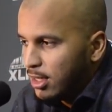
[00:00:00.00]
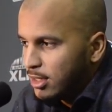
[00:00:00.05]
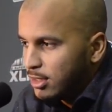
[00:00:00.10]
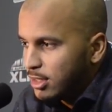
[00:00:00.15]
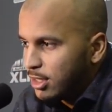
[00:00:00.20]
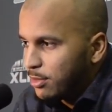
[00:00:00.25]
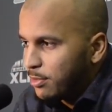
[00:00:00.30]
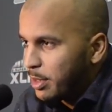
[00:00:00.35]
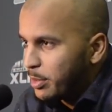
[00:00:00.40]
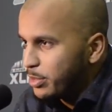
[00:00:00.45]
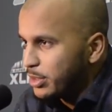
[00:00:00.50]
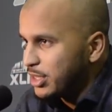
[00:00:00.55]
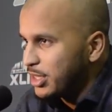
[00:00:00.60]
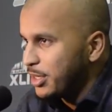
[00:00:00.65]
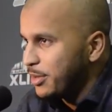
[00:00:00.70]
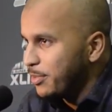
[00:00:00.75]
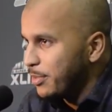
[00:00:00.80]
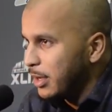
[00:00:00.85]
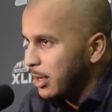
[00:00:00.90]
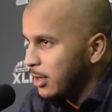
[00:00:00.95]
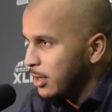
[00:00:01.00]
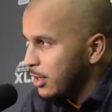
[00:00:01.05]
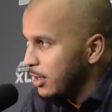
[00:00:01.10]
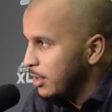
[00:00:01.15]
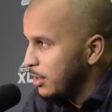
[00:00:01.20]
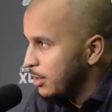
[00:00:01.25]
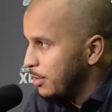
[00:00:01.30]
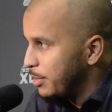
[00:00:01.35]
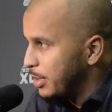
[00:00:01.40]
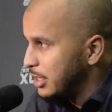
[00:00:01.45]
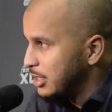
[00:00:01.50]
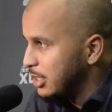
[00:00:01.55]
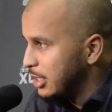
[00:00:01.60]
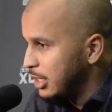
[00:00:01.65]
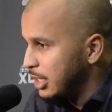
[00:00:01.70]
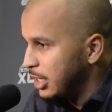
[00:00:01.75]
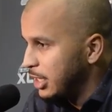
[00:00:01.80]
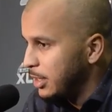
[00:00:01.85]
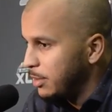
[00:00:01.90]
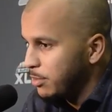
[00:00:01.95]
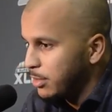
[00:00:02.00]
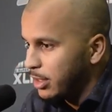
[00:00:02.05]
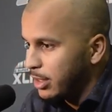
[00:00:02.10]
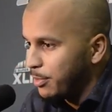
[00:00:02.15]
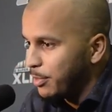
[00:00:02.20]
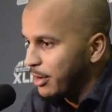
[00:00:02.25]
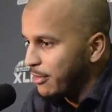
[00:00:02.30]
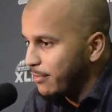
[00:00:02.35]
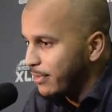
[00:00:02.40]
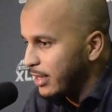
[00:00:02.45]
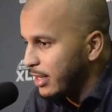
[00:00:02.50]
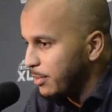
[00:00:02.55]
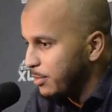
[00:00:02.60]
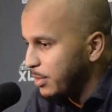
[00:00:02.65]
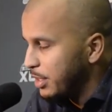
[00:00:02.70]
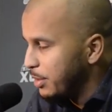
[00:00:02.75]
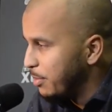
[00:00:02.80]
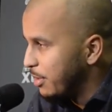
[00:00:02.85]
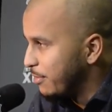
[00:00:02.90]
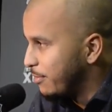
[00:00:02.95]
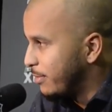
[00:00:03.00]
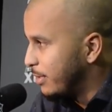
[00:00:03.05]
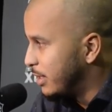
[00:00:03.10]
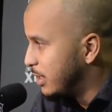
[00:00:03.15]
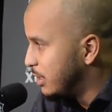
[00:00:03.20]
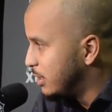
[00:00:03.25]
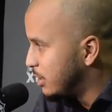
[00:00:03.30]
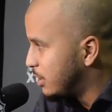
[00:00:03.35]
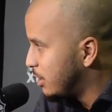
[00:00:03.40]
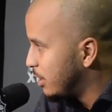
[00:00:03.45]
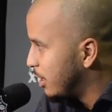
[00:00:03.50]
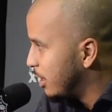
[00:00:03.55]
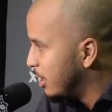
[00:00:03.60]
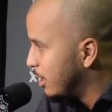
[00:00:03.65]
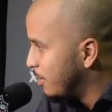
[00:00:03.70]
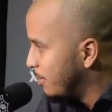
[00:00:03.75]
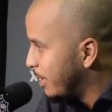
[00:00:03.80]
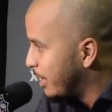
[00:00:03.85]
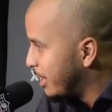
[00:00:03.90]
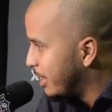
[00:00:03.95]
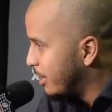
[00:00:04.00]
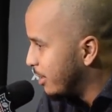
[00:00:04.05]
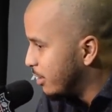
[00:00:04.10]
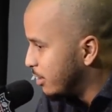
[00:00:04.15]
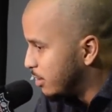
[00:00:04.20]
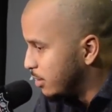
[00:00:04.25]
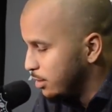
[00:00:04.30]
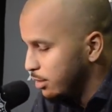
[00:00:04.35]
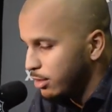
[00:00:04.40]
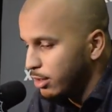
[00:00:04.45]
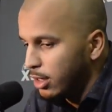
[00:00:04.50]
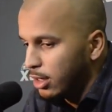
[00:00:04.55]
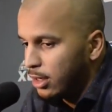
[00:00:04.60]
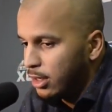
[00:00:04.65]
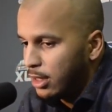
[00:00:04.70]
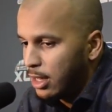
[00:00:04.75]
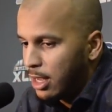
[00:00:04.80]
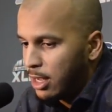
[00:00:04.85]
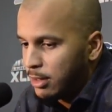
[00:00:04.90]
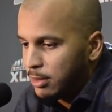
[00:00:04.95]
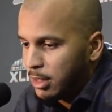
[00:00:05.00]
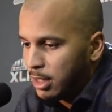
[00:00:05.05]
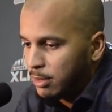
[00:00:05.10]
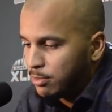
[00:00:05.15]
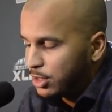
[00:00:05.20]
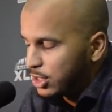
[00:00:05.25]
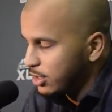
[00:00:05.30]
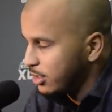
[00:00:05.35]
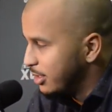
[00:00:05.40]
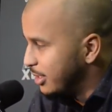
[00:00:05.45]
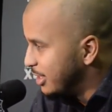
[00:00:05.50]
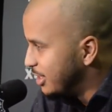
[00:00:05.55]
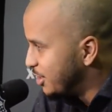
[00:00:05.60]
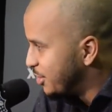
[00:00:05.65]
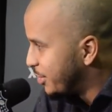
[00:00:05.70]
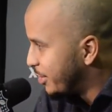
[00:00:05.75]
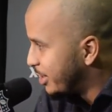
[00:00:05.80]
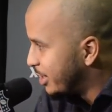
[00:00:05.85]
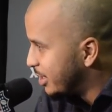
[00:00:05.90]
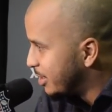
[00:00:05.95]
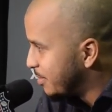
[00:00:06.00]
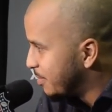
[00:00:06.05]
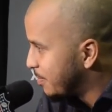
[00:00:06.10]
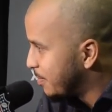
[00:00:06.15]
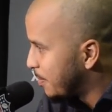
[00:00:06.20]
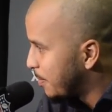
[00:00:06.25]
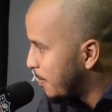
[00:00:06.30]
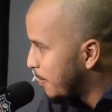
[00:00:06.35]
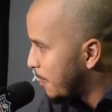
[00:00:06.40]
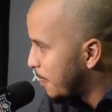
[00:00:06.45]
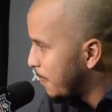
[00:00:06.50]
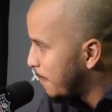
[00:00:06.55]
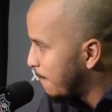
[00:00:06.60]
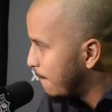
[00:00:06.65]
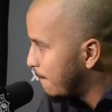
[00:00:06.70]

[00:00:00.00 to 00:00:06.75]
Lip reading: To represent my team and my family, my friends right here, you know, I'm just going to enjoy it.